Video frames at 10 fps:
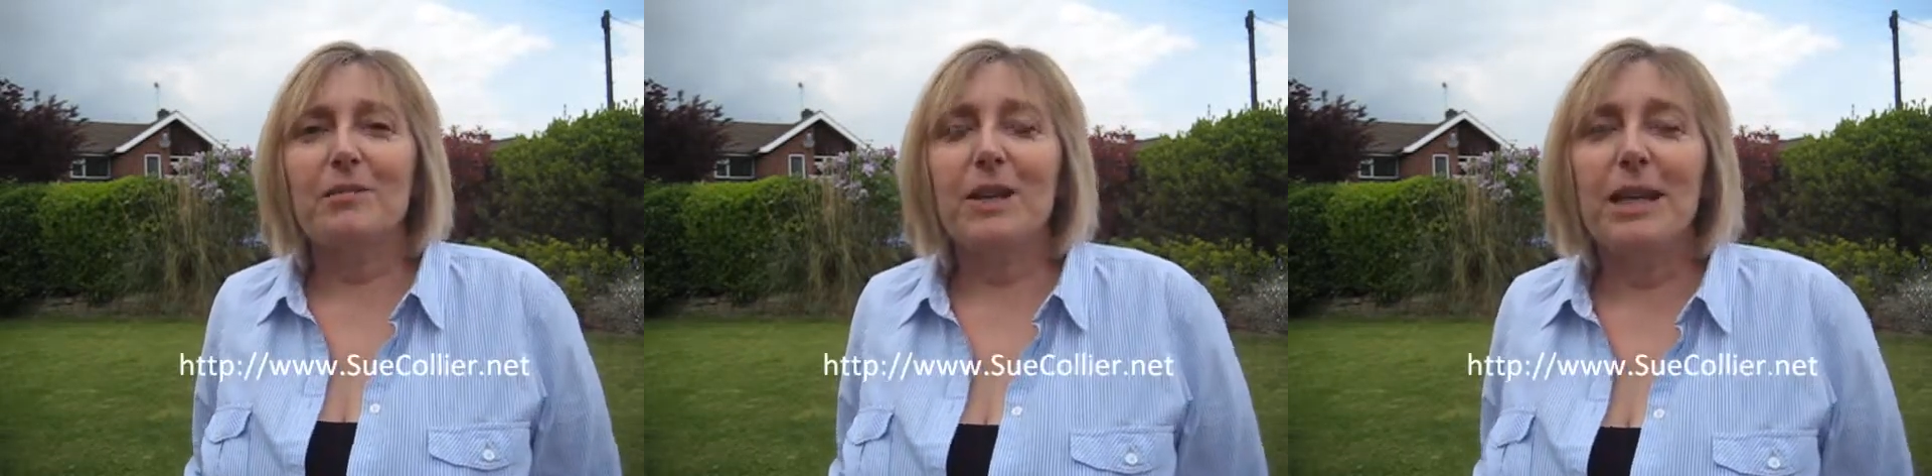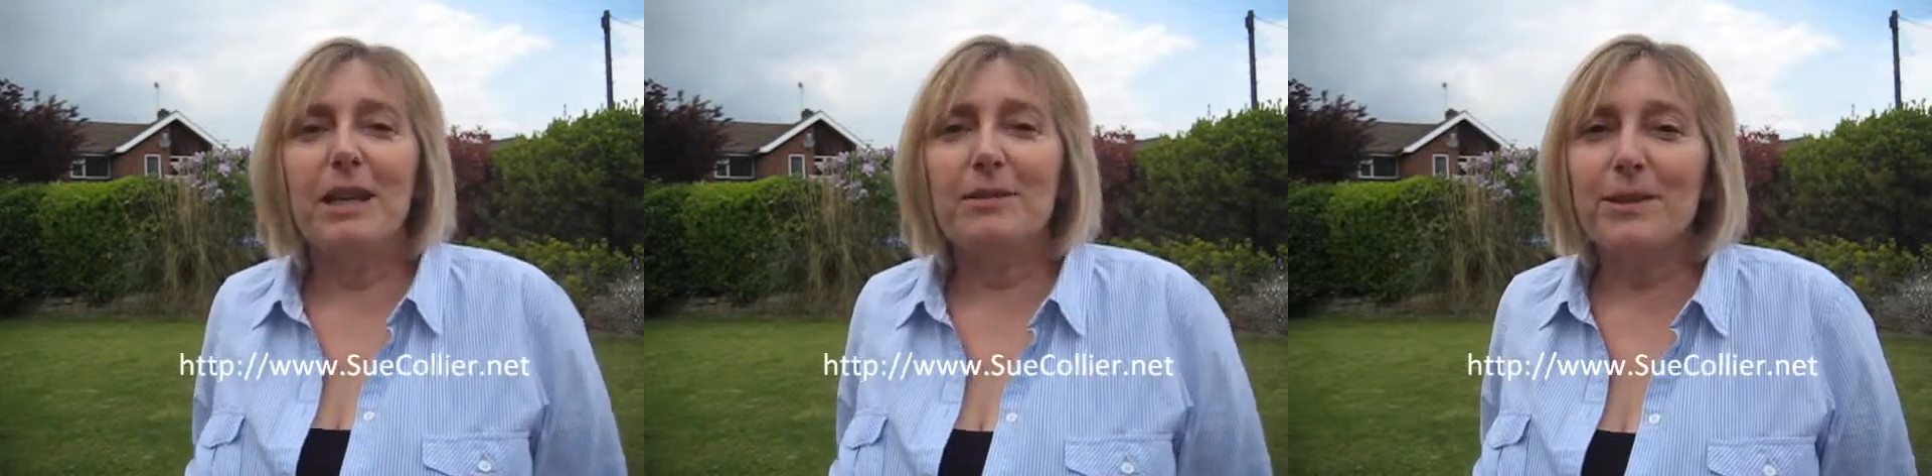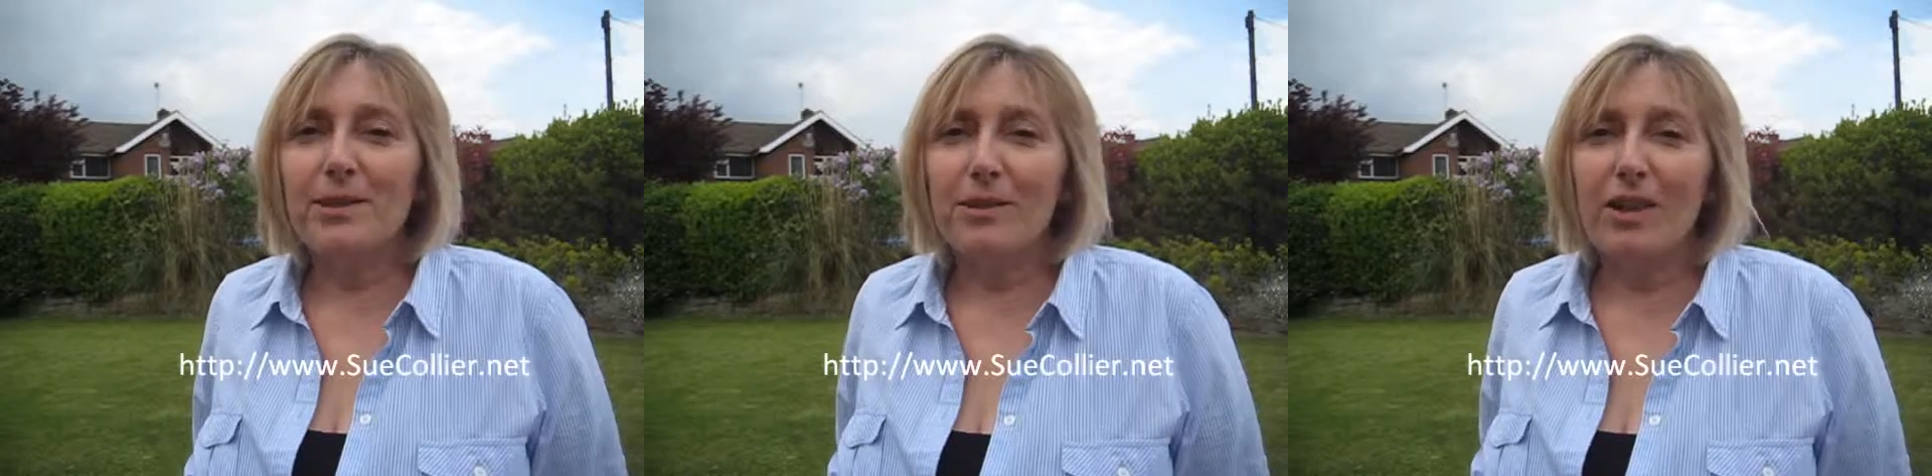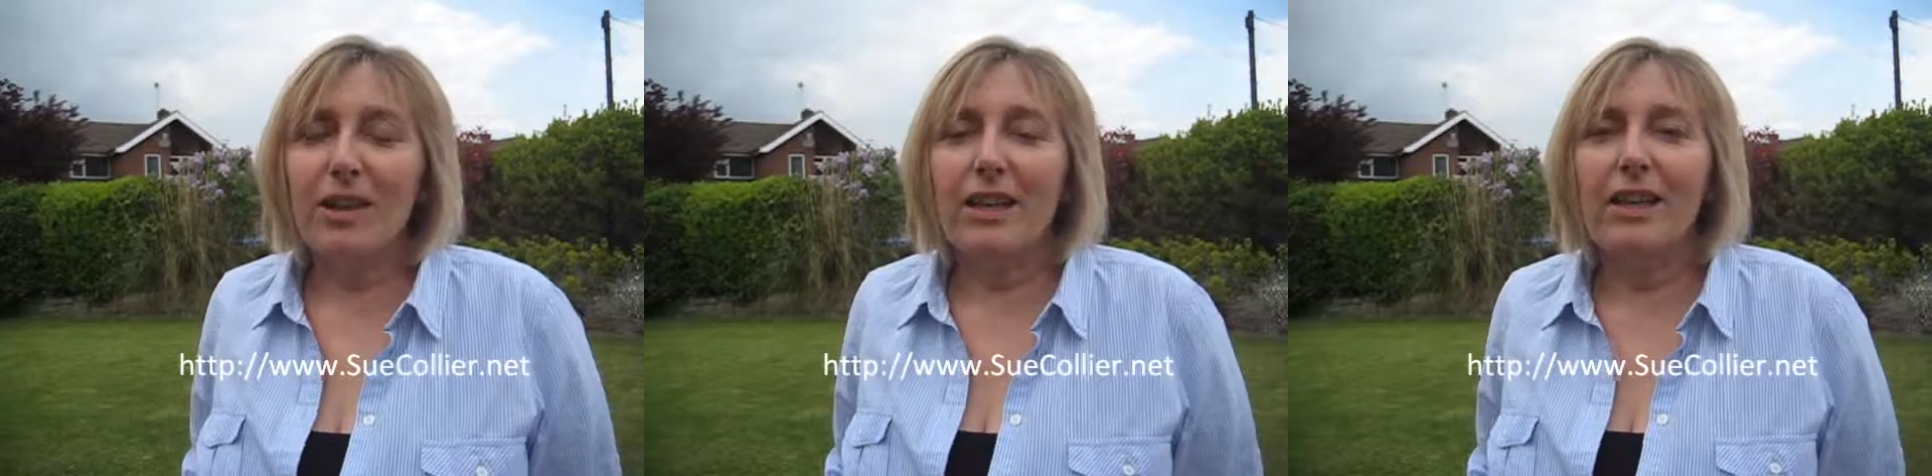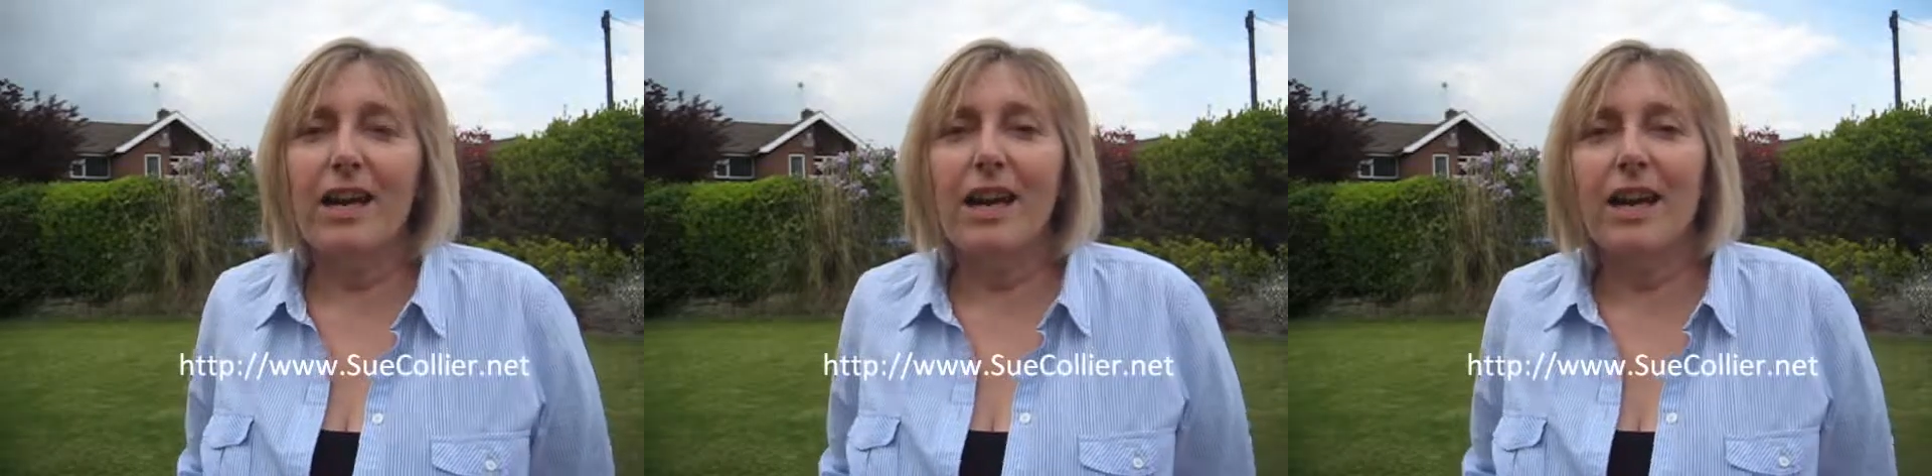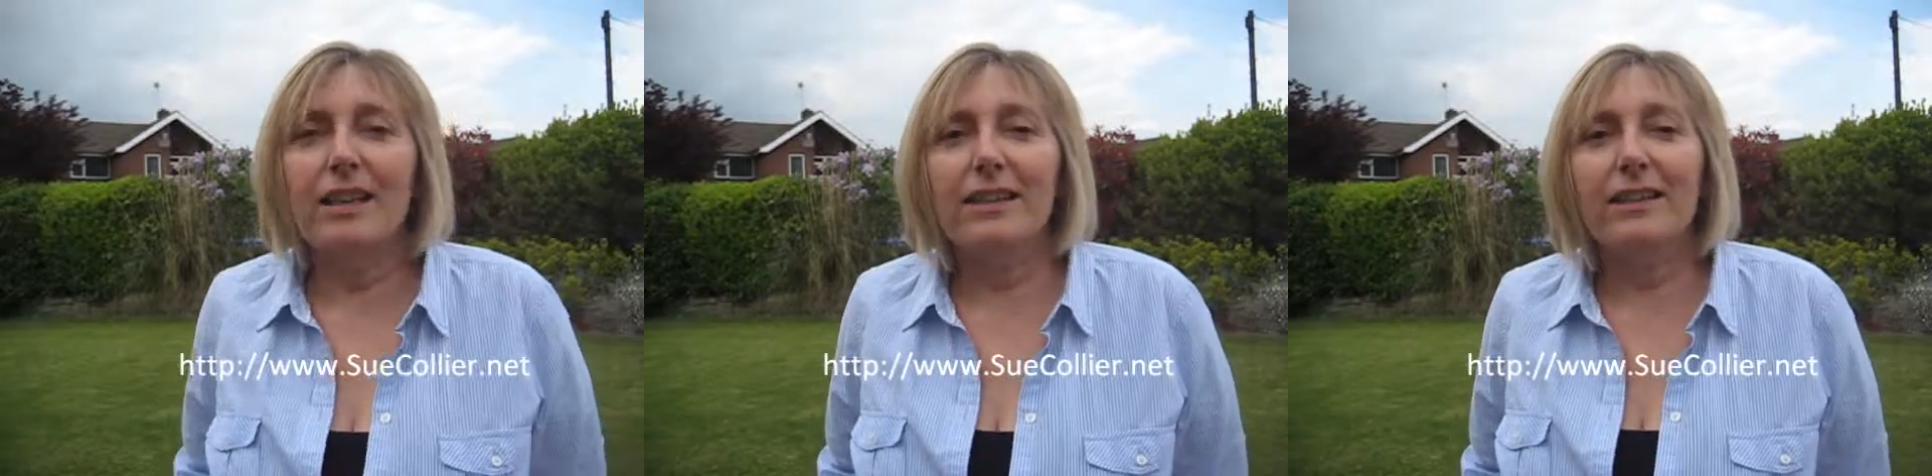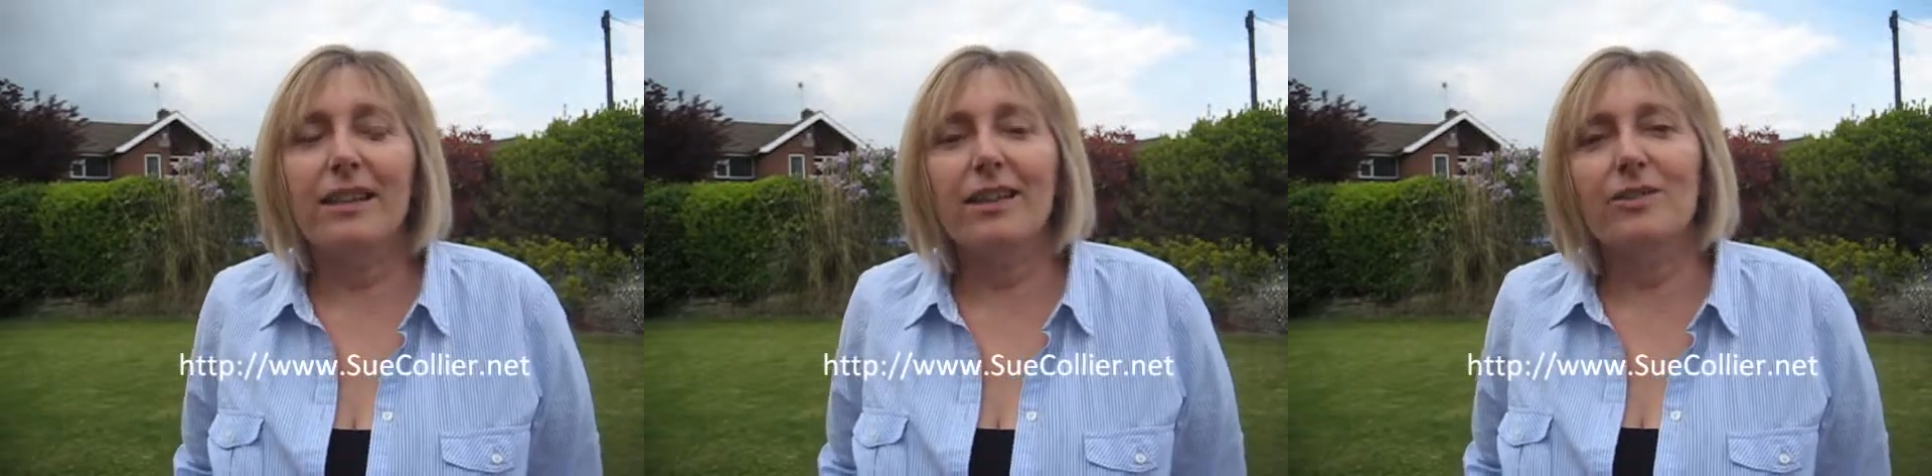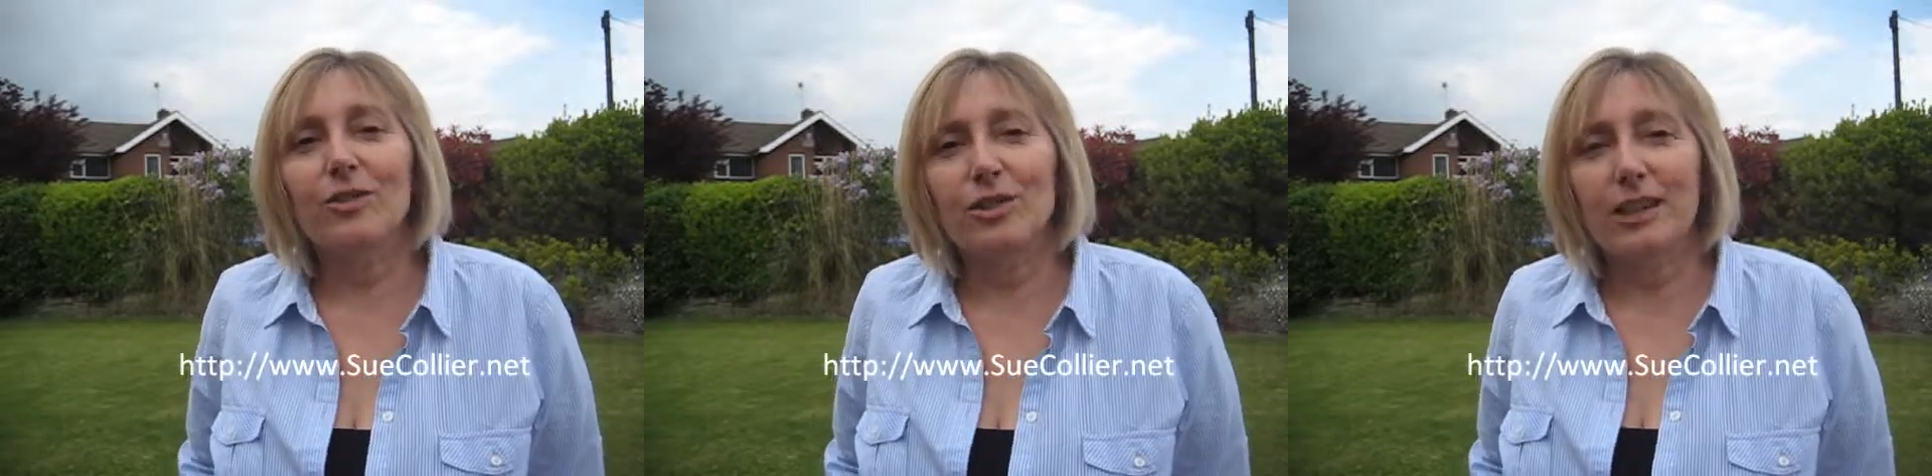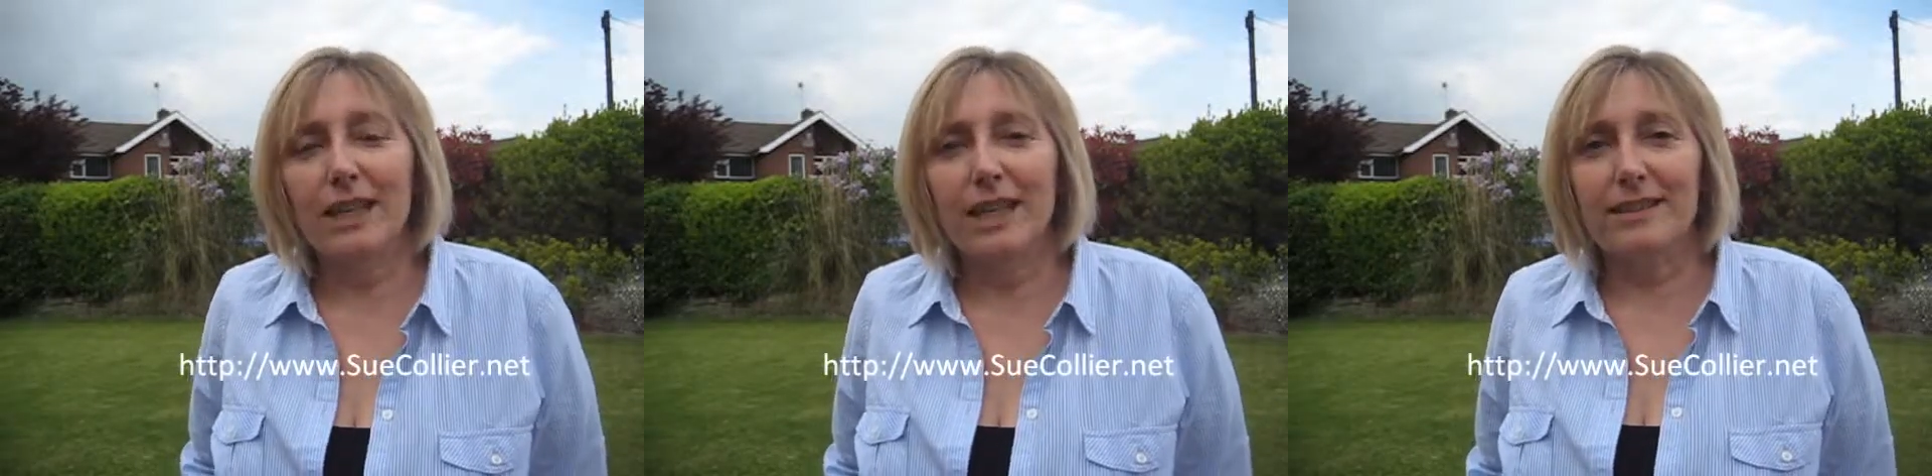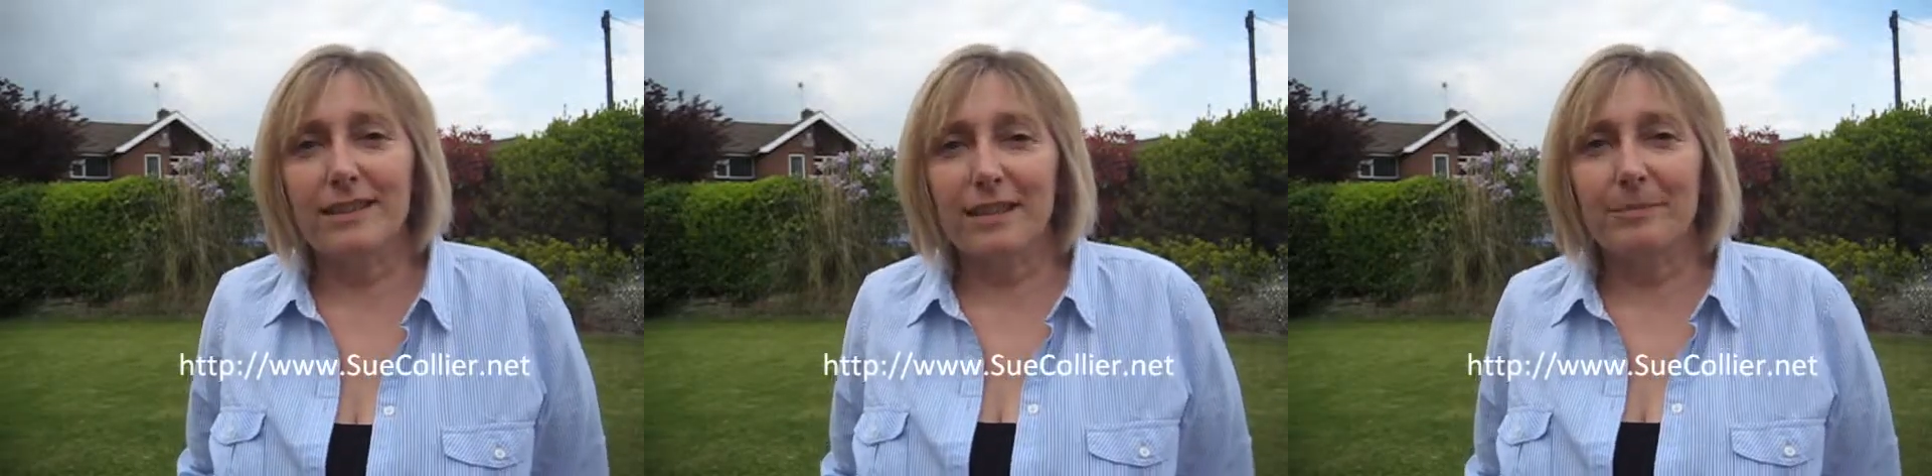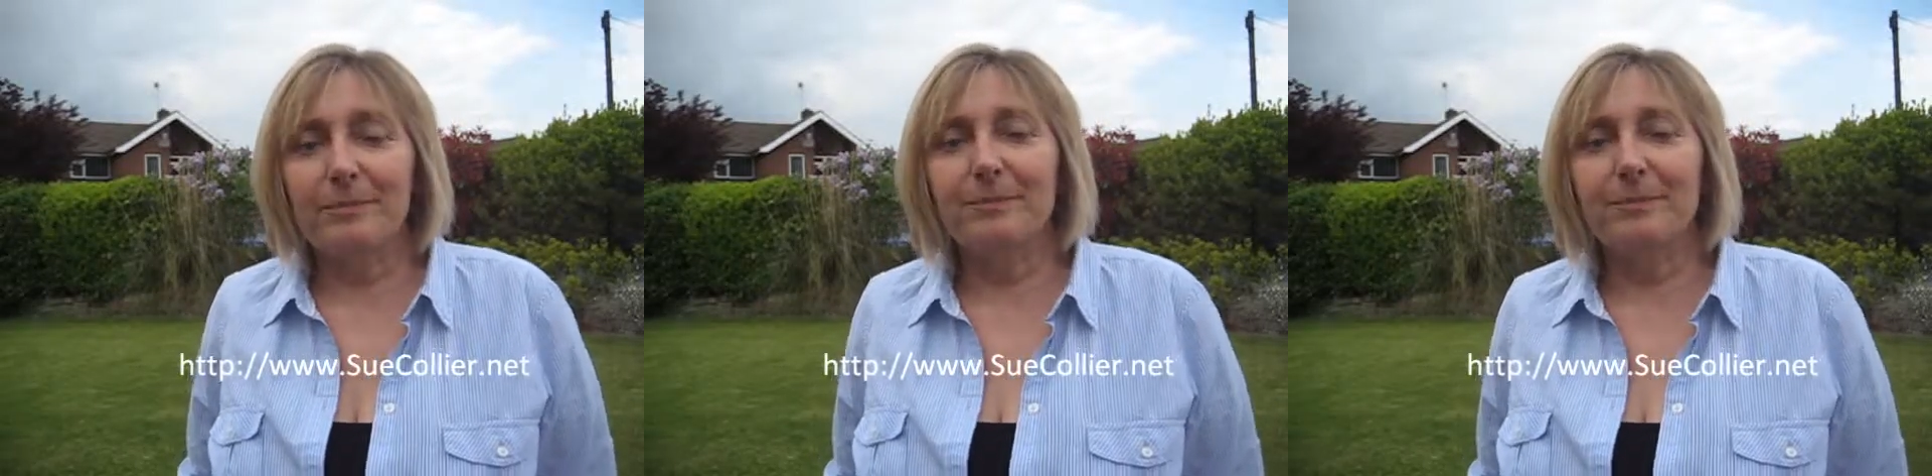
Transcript: My name's Sue Collier and I'll talk to you next time.